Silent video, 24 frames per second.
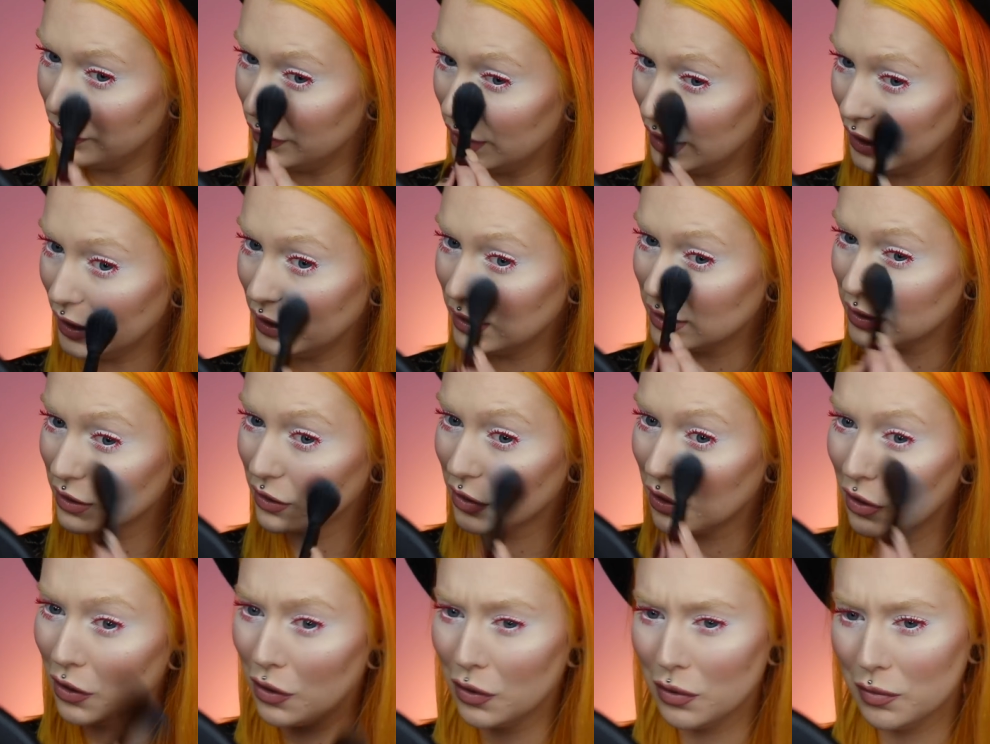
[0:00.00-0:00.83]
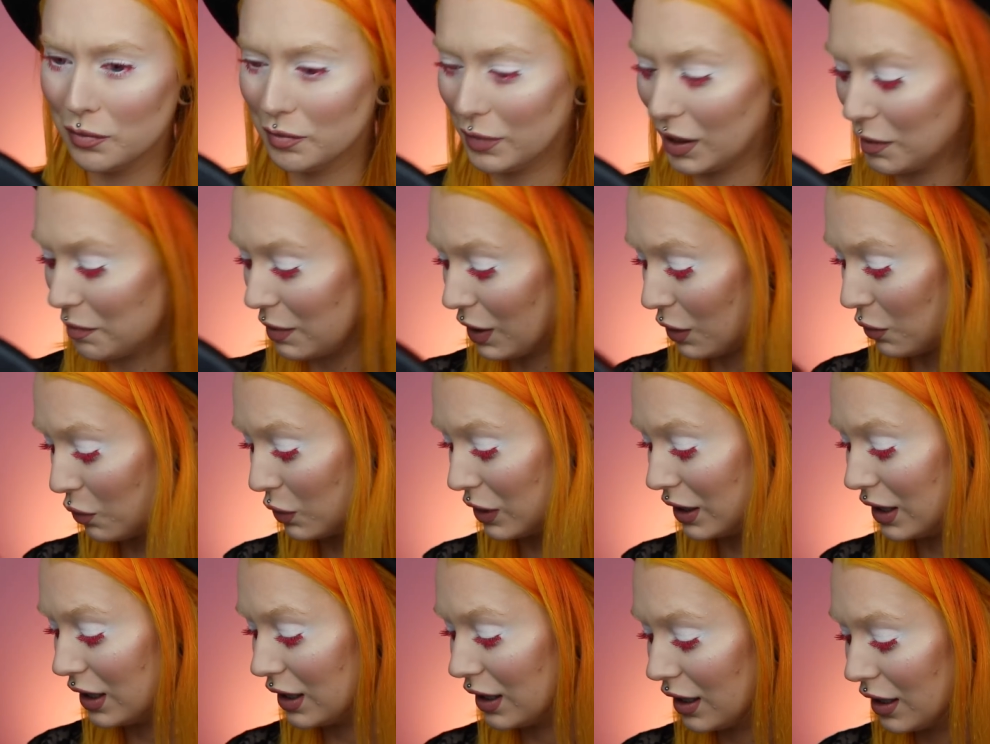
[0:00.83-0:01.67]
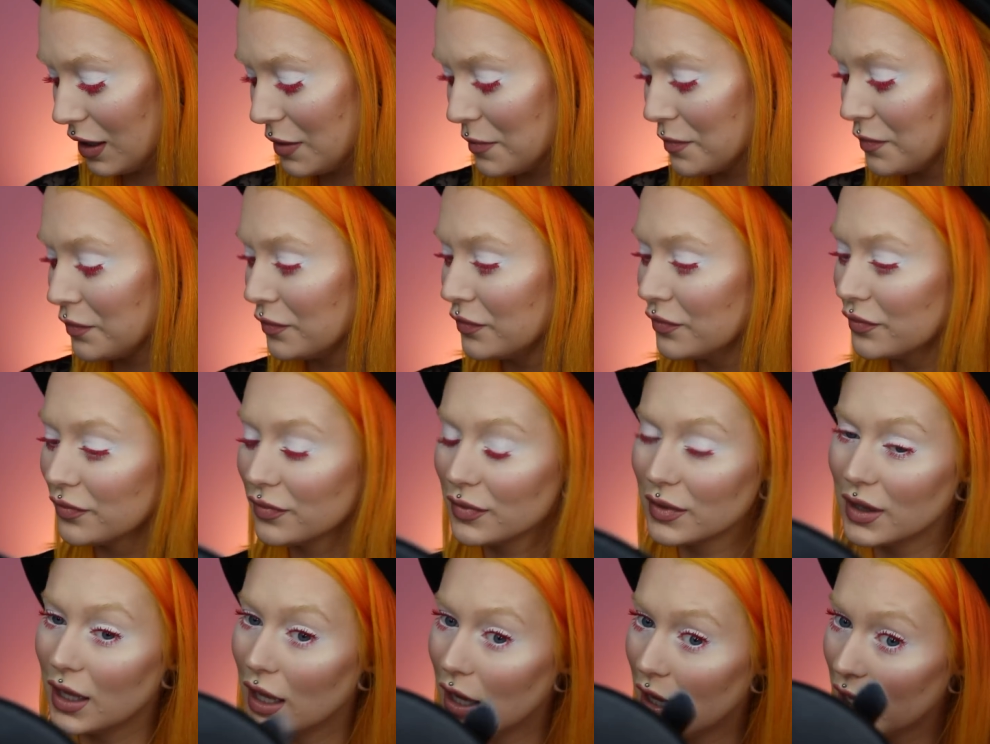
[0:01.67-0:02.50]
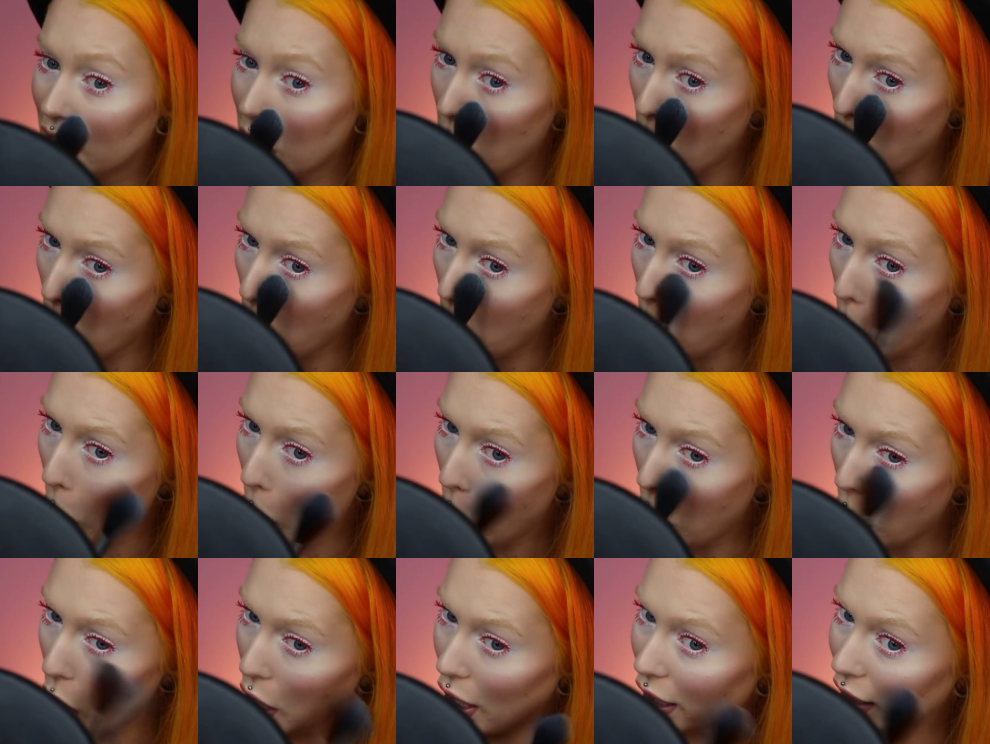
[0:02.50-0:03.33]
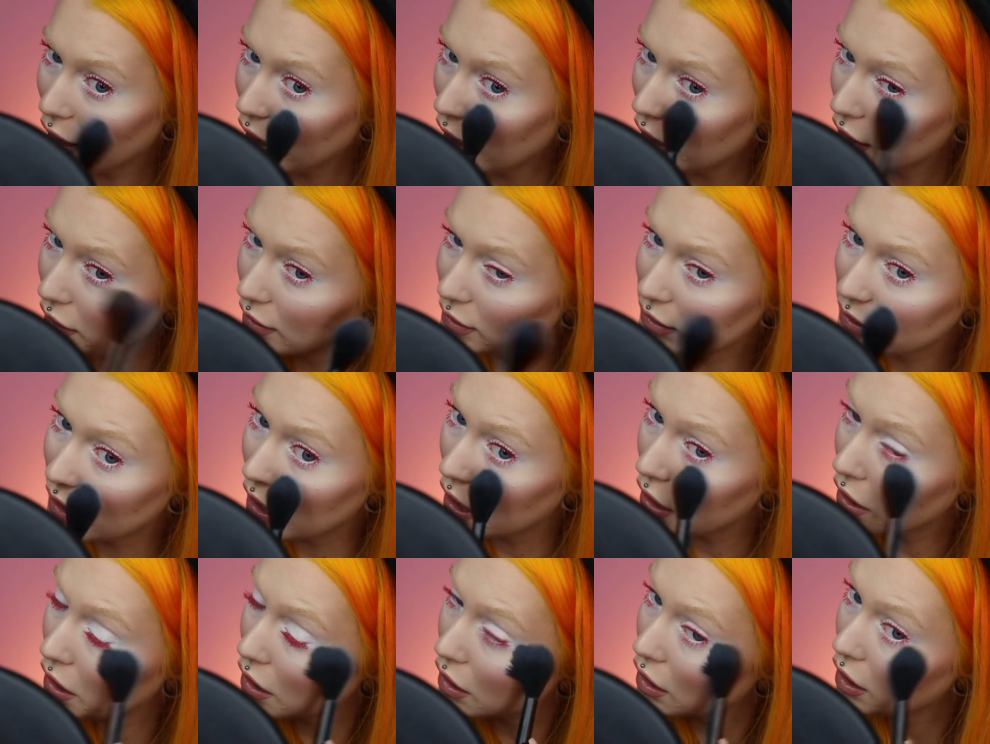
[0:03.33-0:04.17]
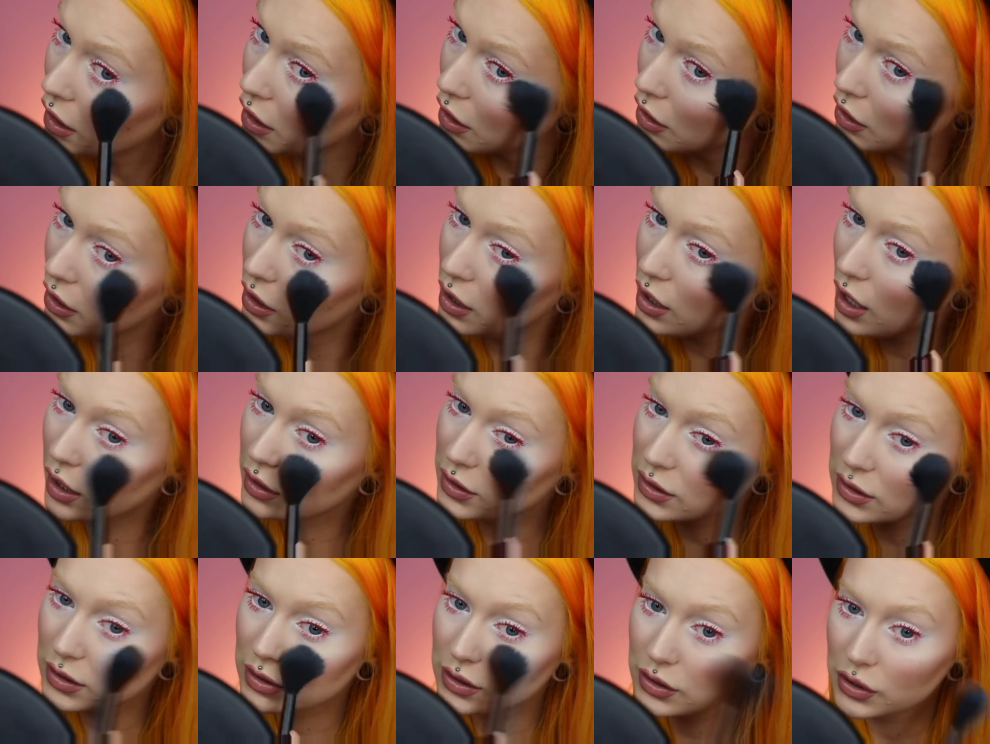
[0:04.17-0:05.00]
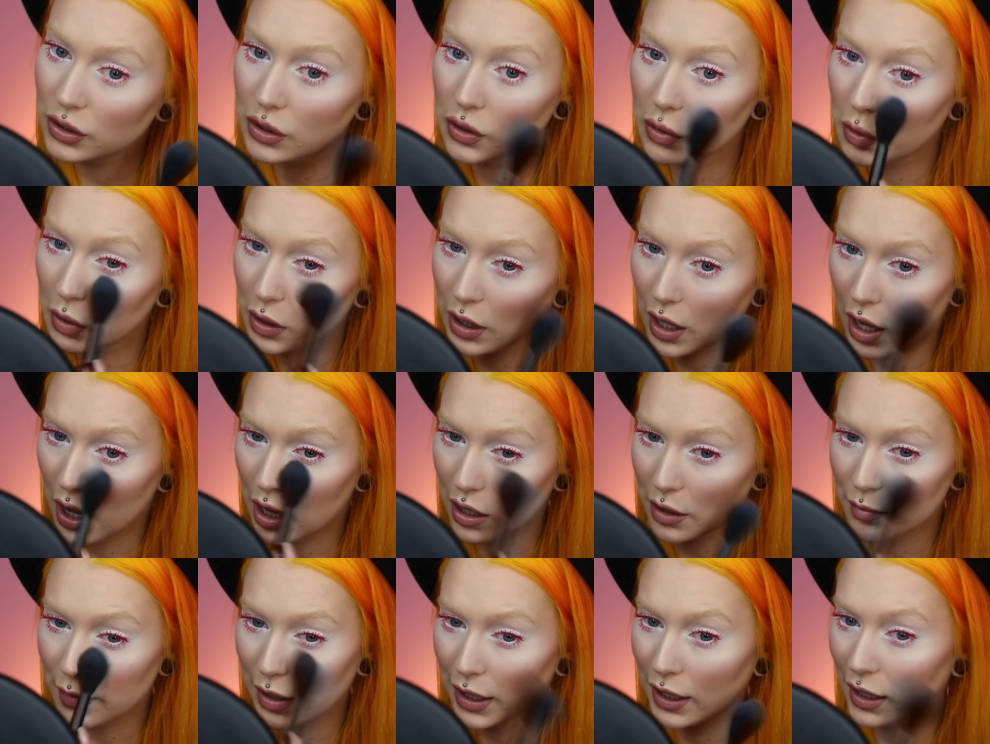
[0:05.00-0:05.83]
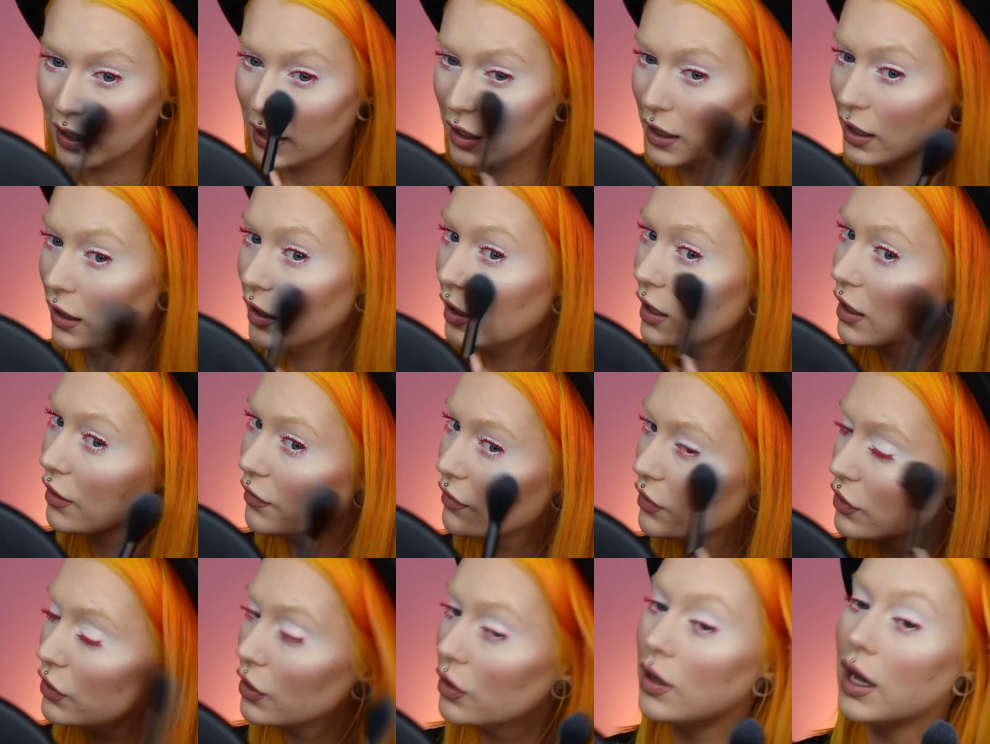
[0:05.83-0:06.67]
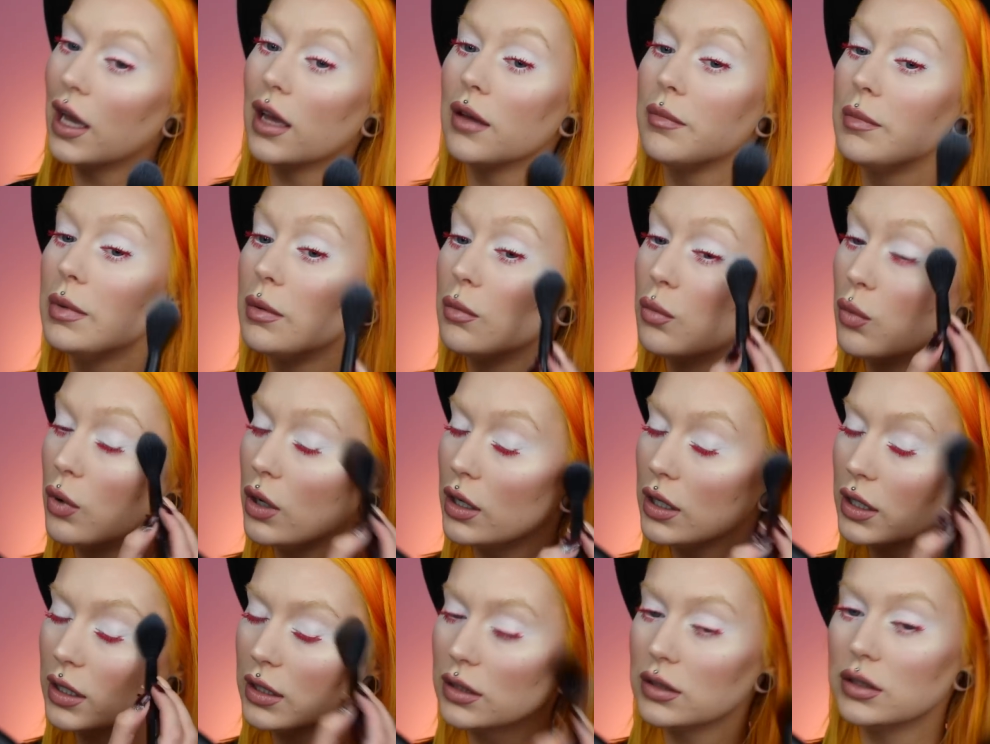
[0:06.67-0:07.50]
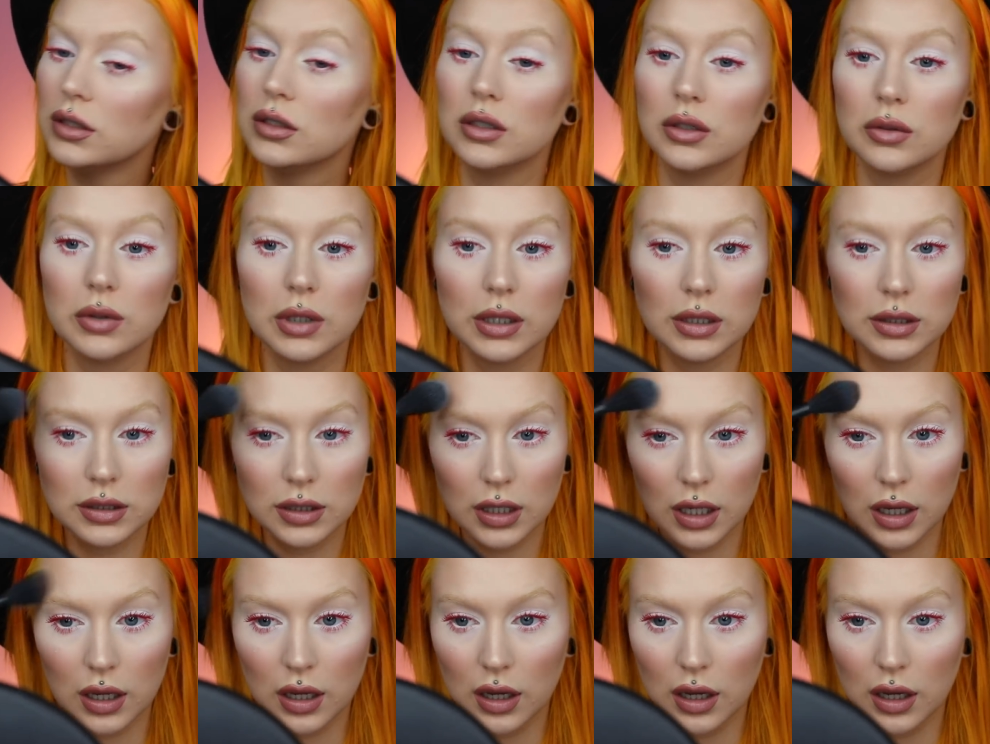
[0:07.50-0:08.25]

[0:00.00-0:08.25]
days ago, maybe a week, that I had decided not to cut my hair even though I've been wanting to do it